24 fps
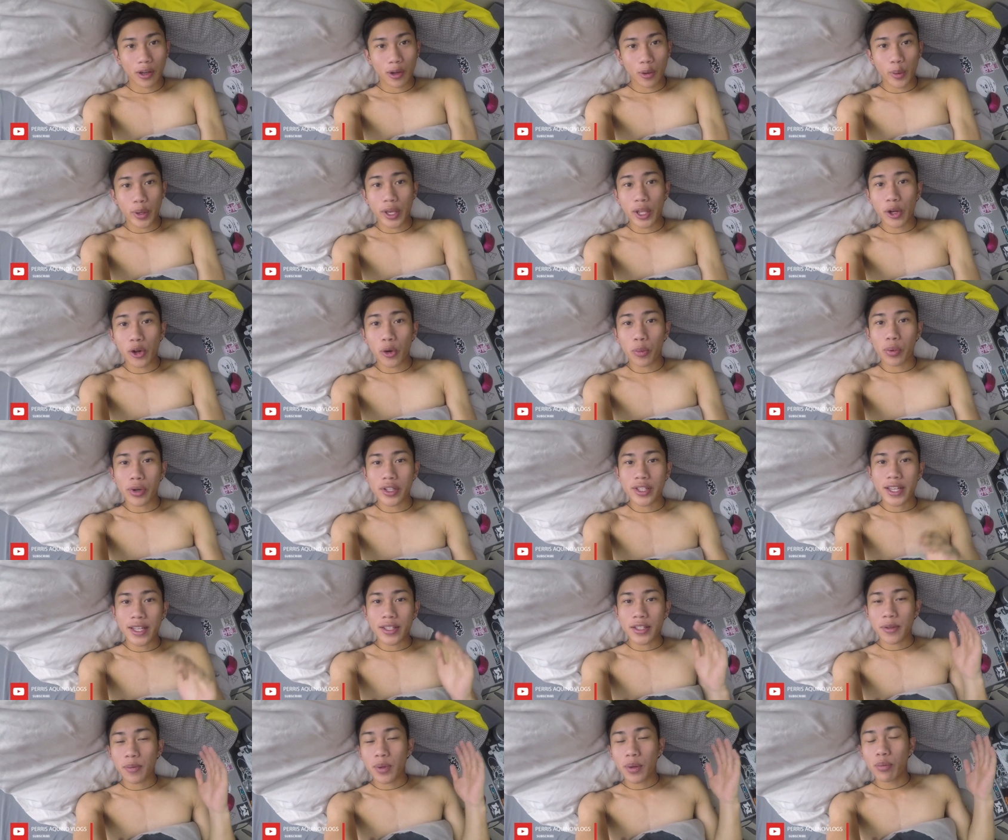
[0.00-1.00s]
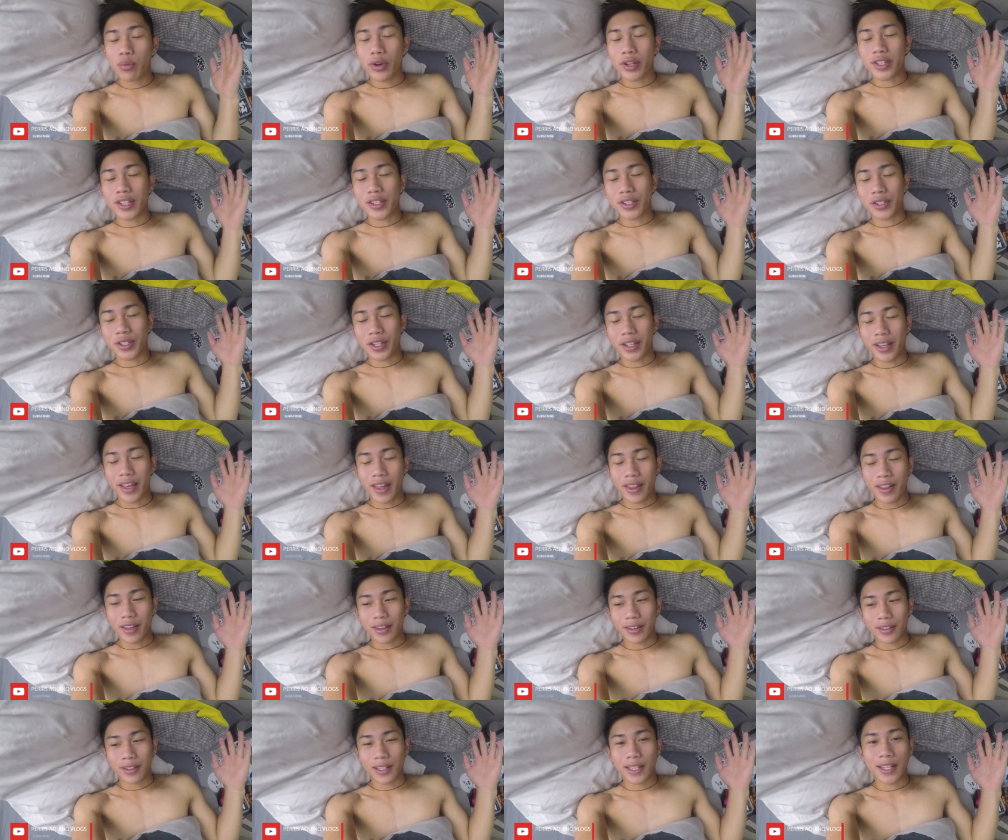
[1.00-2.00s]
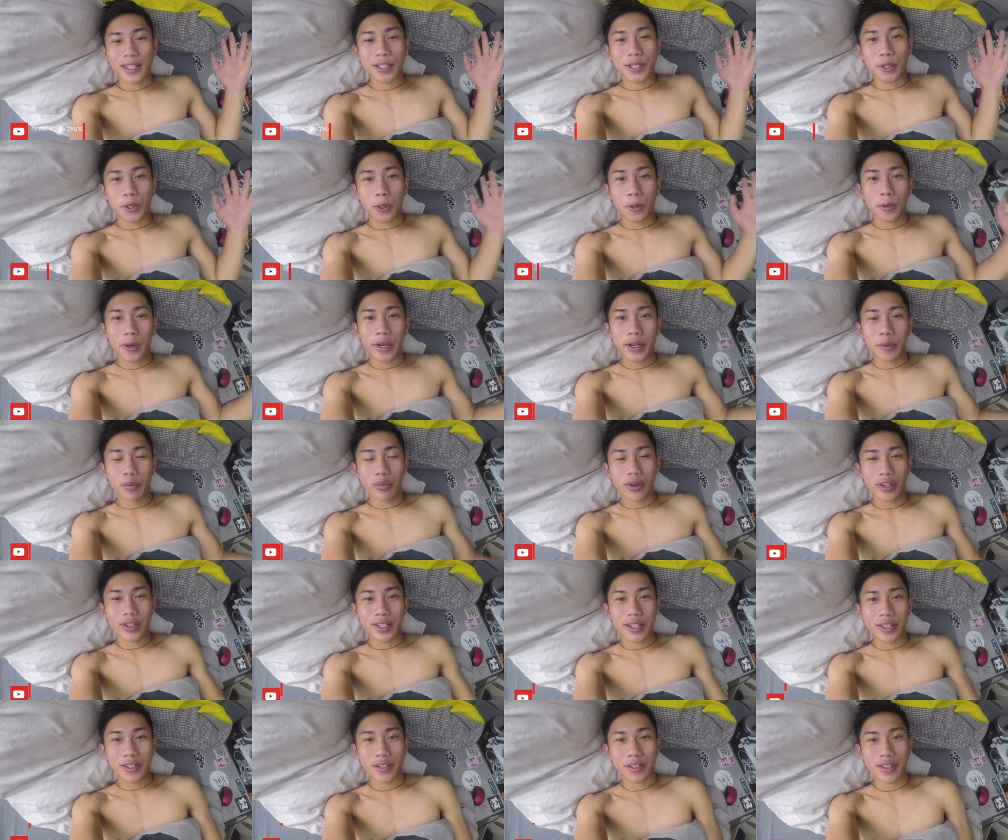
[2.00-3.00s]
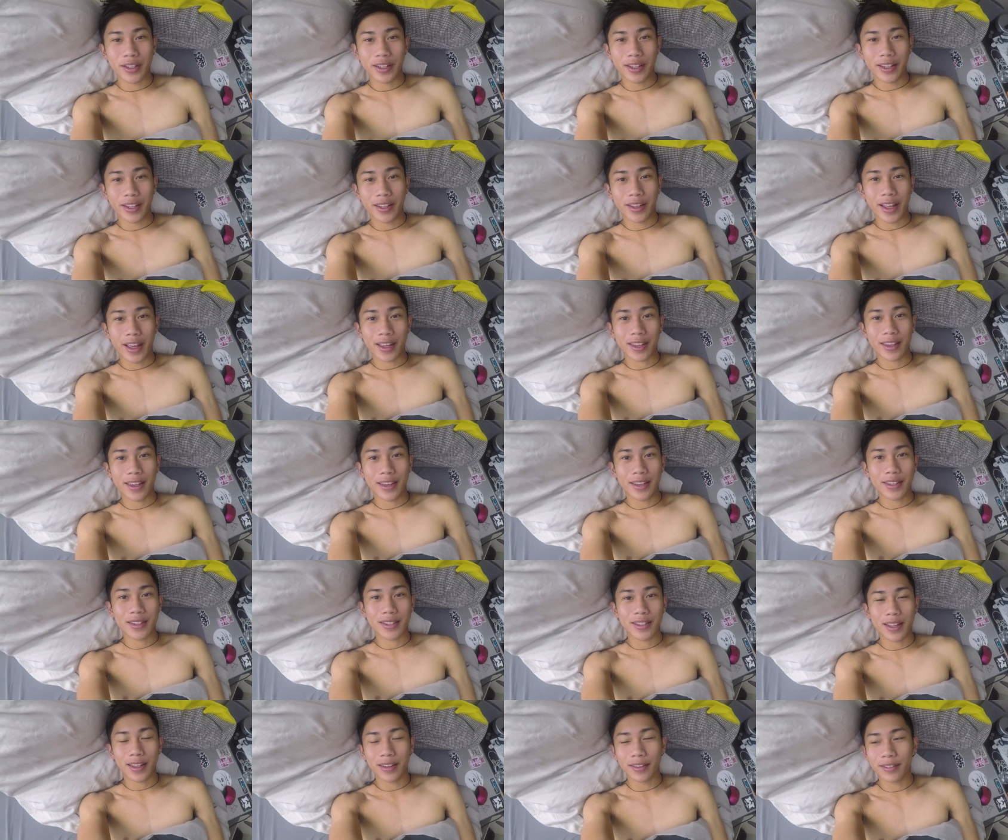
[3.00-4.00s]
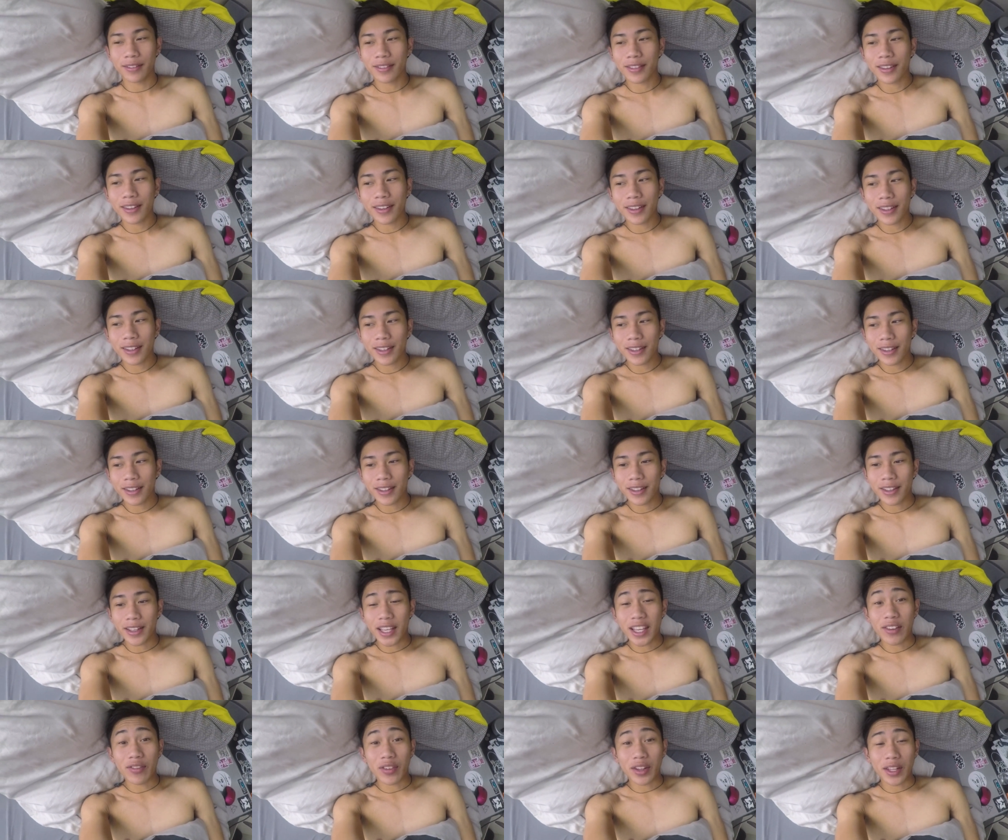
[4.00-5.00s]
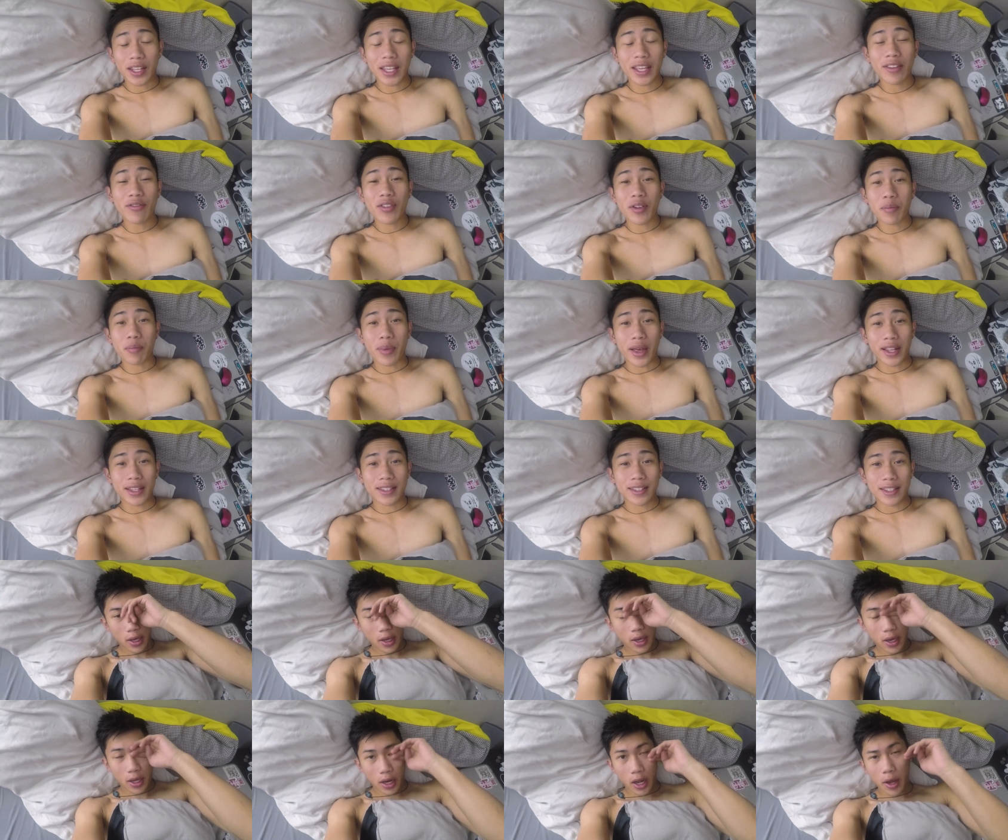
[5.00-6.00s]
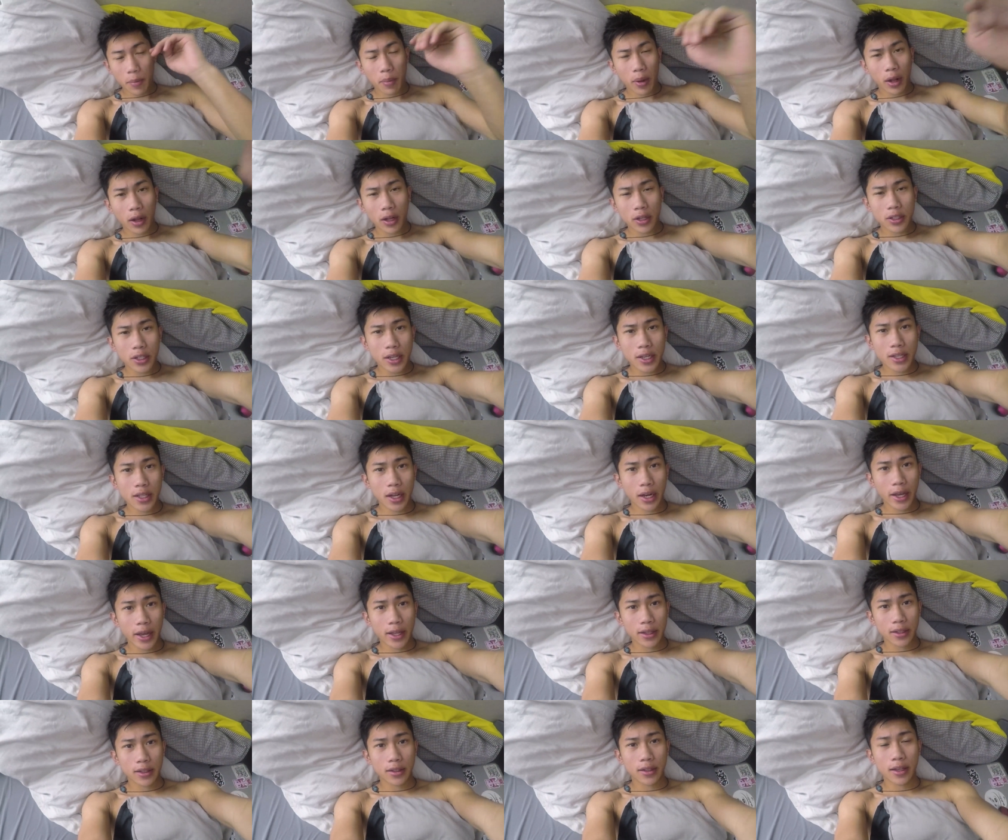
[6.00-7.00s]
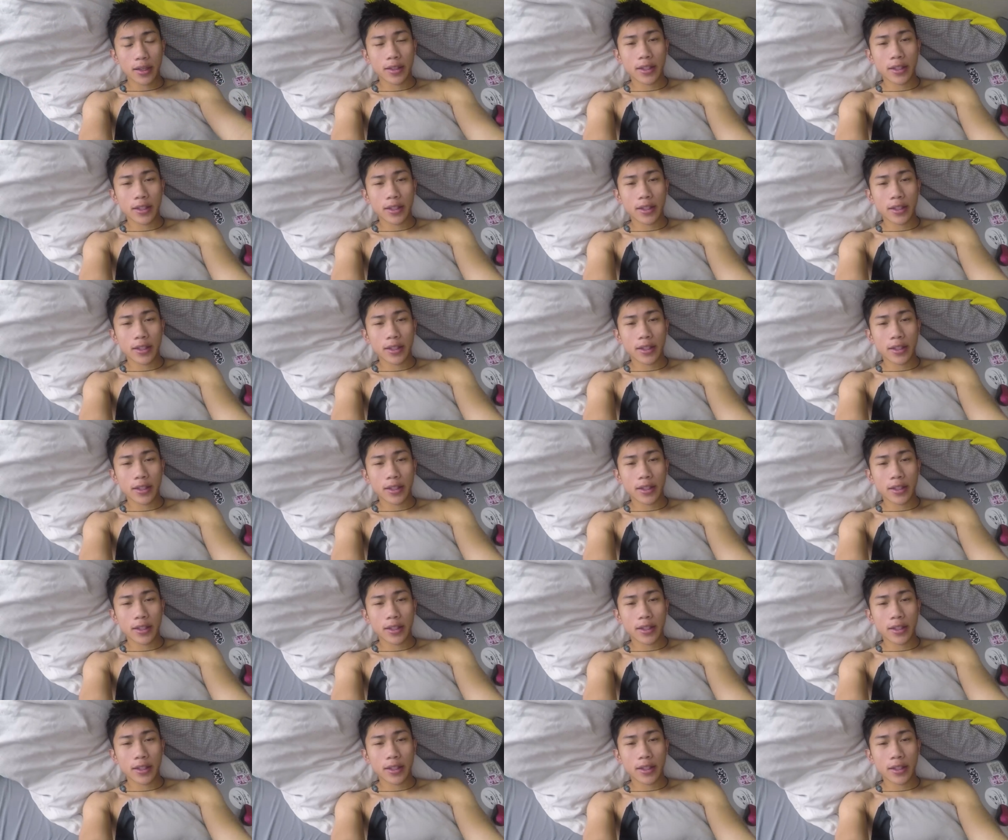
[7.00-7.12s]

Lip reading: We can all pretend to be British together, unless you're already British, then in that case, then even better. I apologize that I had to take